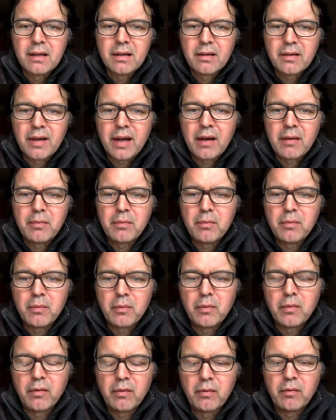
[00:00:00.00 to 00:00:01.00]
then
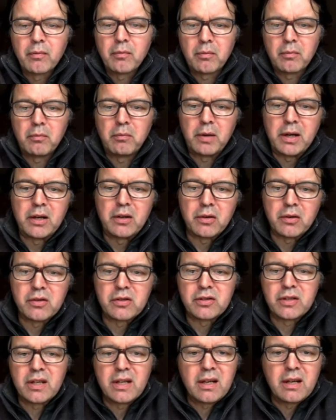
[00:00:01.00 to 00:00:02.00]
we could
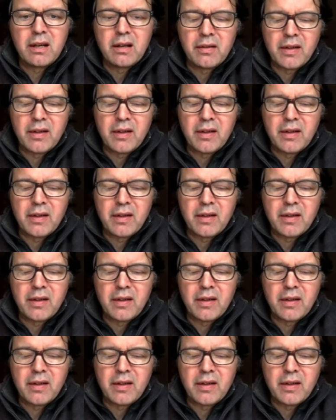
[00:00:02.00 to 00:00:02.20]
see